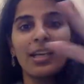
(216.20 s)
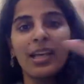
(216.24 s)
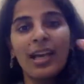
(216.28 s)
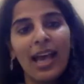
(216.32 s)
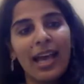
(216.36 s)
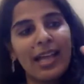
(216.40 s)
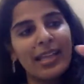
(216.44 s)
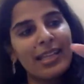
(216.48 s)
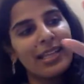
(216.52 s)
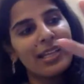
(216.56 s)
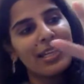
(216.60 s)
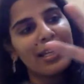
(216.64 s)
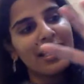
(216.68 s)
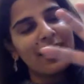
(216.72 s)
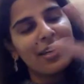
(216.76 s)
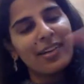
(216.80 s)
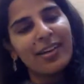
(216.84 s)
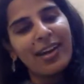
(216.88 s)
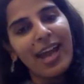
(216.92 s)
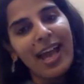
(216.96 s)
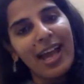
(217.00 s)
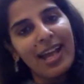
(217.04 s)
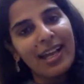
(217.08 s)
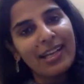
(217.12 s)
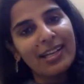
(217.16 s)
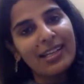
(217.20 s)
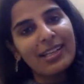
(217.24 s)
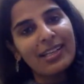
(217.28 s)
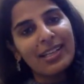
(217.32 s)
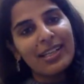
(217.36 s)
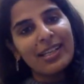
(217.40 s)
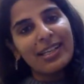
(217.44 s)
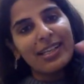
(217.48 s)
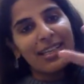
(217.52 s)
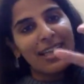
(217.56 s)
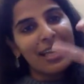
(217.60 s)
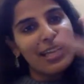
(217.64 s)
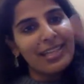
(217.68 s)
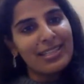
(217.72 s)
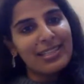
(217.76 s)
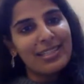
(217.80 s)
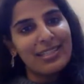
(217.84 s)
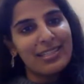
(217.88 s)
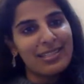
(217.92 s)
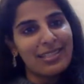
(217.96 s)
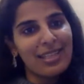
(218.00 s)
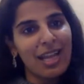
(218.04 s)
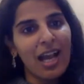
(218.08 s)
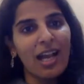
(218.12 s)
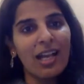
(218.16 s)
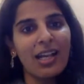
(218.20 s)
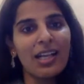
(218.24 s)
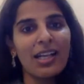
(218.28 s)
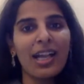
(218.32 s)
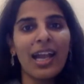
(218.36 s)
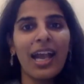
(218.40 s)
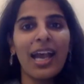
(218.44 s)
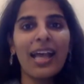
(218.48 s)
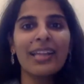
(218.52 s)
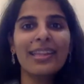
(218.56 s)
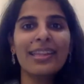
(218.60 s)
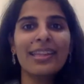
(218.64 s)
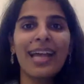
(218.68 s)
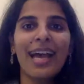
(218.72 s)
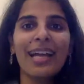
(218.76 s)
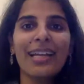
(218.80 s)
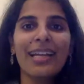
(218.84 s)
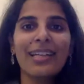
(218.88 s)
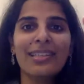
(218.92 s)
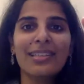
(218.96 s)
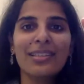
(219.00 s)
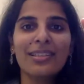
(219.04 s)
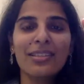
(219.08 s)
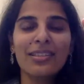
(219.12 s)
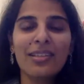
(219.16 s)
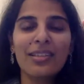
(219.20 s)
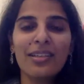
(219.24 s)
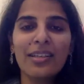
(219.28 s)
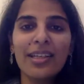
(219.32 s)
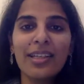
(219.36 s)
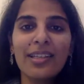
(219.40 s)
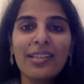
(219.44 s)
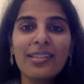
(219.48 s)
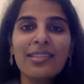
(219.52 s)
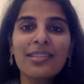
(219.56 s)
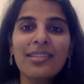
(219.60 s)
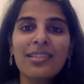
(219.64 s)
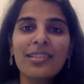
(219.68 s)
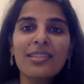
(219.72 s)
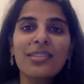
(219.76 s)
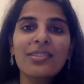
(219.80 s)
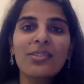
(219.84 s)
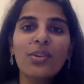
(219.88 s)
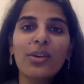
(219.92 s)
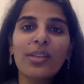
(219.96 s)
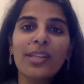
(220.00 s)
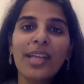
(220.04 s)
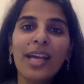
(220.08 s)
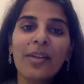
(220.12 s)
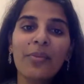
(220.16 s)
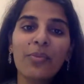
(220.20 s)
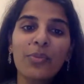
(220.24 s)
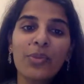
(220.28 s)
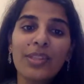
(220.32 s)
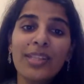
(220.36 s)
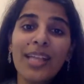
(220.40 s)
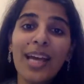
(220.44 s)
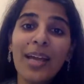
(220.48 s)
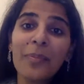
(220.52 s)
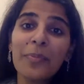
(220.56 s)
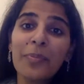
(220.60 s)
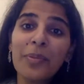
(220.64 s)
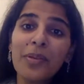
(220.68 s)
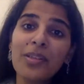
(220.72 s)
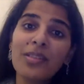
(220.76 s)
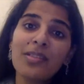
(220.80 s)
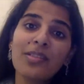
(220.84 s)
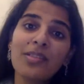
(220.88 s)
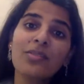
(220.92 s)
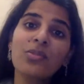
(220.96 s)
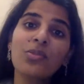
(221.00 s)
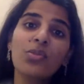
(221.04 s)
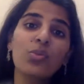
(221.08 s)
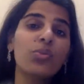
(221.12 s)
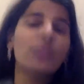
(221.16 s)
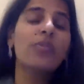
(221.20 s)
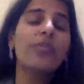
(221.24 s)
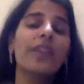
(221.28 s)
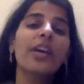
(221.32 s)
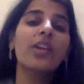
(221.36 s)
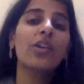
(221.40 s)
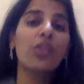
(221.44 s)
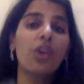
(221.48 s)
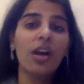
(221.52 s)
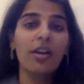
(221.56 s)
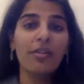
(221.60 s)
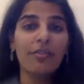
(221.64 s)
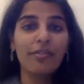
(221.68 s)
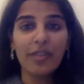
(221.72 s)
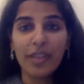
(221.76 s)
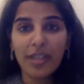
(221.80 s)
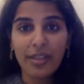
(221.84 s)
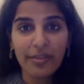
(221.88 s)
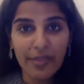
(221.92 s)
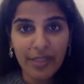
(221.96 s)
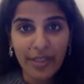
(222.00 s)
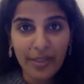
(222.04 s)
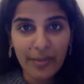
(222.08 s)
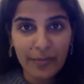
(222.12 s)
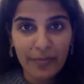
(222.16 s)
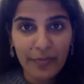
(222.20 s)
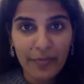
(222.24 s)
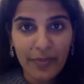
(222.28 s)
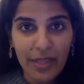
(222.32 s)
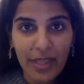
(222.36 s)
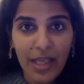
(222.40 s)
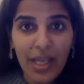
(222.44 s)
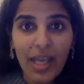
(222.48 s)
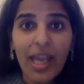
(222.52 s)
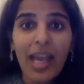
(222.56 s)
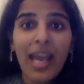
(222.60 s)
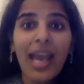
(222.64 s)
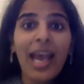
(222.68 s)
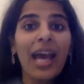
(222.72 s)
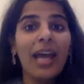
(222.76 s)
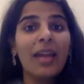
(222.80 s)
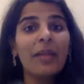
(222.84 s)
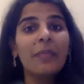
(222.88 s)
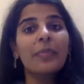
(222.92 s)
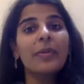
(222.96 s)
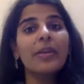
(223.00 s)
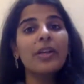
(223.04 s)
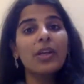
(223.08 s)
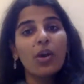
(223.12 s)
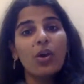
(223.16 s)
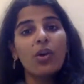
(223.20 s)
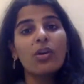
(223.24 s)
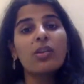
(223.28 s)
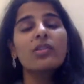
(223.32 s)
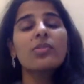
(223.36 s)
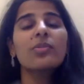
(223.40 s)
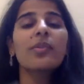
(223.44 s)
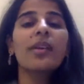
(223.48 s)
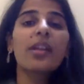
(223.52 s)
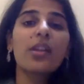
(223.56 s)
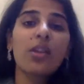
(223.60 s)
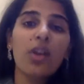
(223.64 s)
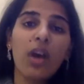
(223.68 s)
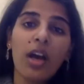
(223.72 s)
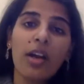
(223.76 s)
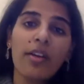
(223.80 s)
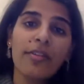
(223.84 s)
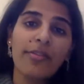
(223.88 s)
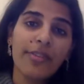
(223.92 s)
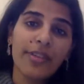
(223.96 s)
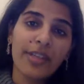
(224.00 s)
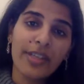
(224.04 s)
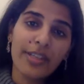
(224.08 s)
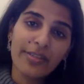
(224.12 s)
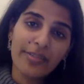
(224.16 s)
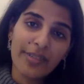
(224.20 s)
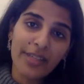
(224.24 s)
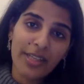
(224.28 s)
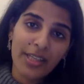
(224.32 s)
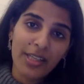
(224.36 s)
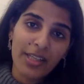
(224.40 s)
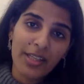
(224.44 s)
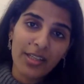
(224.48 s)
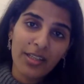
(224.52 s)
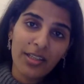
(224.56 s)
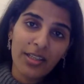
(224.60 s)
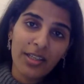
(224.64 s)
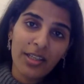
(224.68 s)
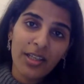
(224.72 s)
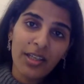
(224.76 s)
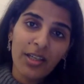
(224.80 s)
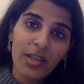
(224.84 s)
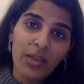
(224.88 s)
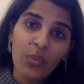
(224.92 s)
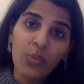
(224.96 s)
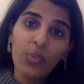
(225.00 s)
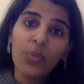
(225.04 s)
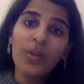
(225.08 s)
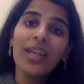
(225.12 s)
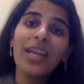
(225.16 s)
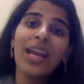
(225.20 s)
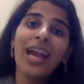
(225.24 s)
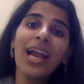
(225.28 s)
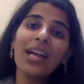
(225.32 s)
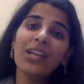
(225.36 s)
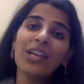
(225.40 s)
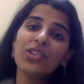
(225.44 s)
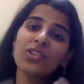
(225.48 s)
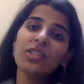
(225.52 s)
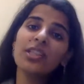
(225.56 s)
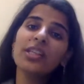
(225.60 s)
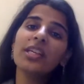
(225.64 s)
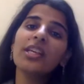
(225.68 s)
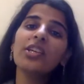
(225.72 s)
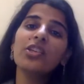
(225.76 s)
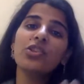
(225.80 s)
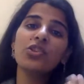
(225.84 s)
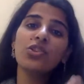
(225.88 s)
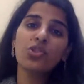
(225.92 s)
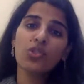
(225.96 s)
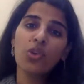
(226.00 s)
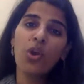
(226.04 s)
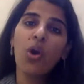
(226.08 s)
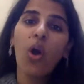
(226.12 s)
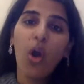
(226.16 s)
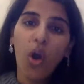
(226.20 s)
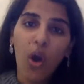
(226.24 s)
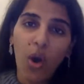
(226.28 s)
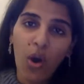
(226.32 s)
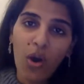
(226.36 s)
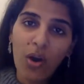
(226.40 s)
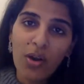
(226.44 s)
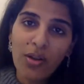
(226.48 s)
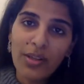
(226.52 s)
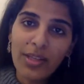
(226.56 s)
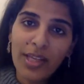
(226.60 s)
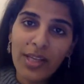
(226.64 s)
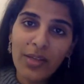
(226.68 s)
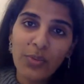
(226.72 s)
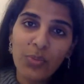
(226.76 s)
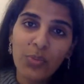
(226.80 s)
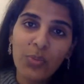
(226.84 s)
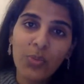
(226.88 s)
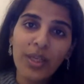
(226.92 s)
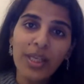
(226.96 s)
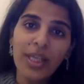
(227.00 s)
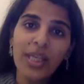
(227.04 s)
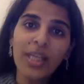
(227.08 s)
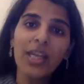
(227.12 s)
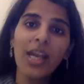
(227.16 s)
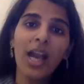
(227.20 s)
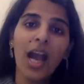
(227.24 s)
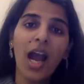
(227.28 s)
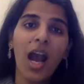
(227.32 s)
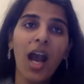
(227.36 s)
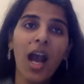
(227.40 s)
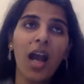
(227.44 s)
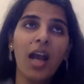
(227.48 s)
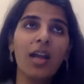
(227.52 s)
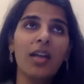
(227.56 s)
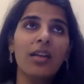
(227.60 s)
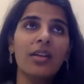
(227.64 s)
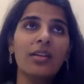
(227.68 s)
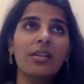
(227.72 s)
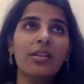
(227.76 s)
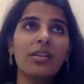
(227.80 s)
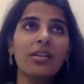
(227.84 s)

and that crack gets stuck at that instance or that with that person who we are not forgiving. And because we are not forgiving, we actually ensure that we are